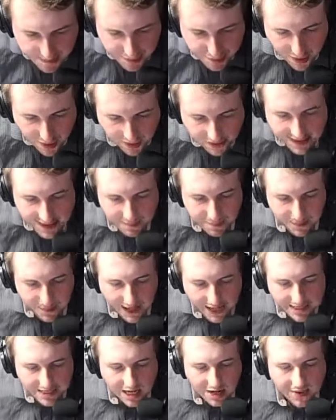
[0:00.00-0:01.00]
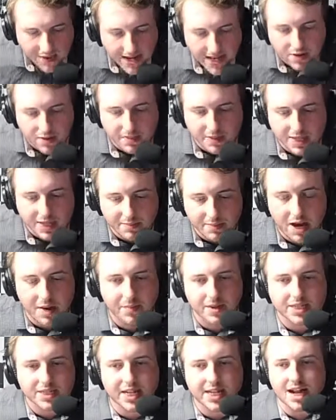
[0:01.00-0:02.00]
Proctor, Plato, Ingram at the moment
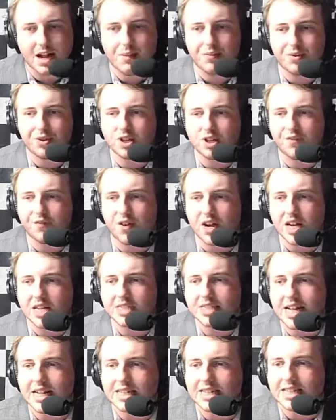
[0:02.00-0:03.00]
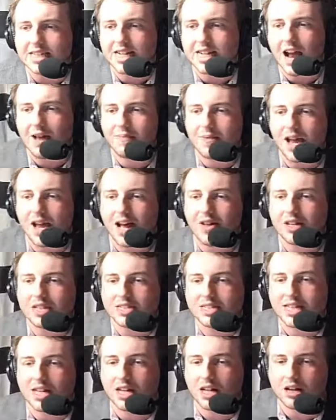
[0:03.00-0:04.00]
as they come through the first sector time now. They're
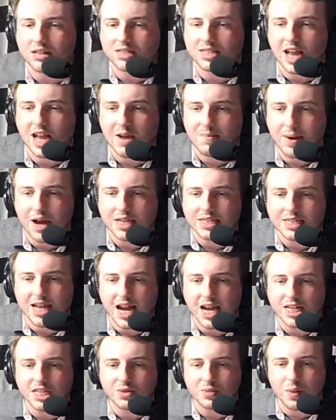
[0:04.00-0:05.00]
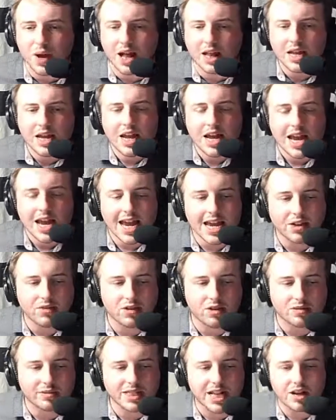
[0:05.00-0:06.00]
still all side by side as well.
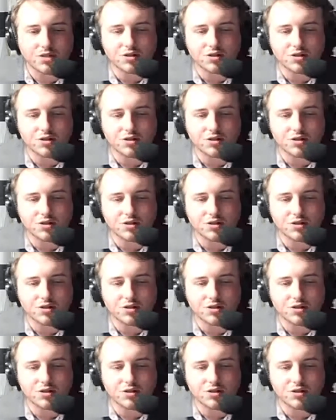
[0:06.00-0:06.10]
Ingram's now